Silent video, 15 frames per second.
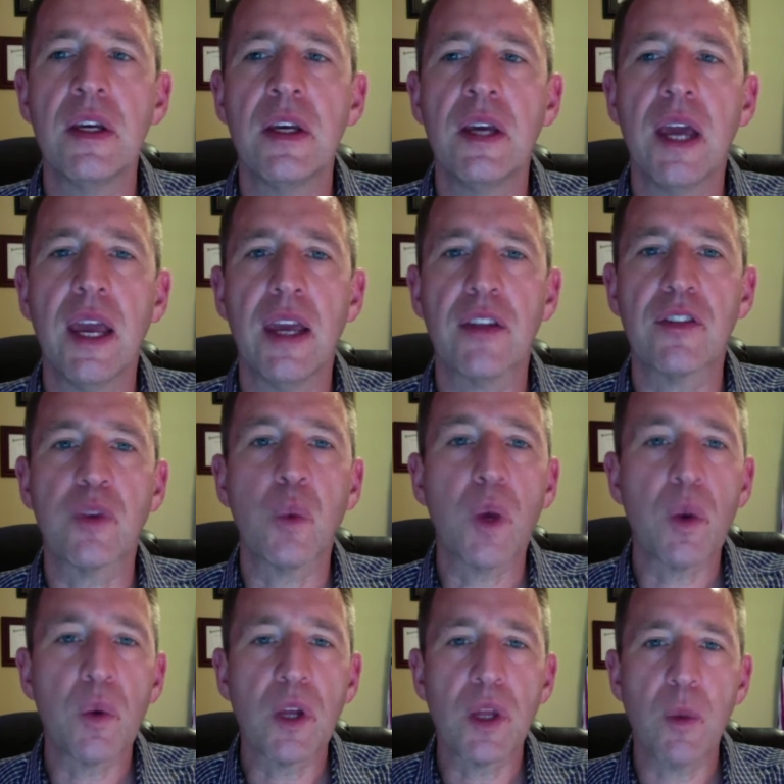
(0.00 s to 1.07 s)
And so we
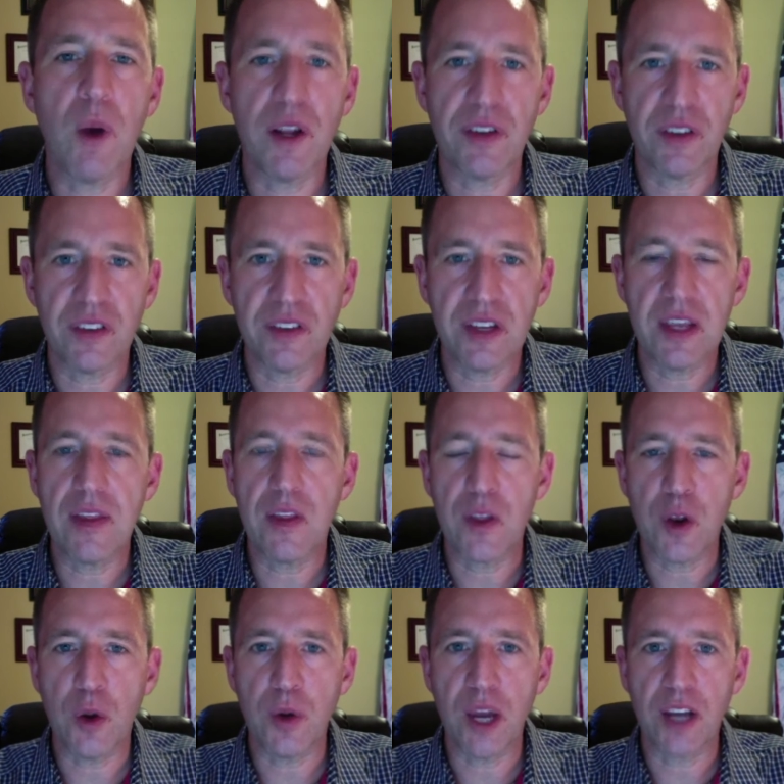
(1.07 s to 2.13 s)
really want to see that the
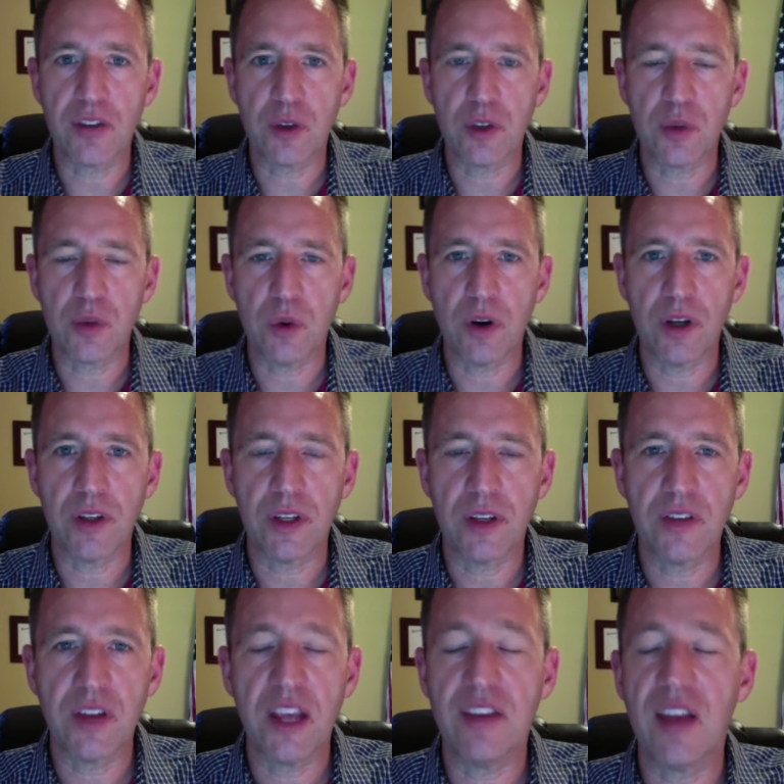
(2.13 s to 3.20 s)
no-knock search warrant stays.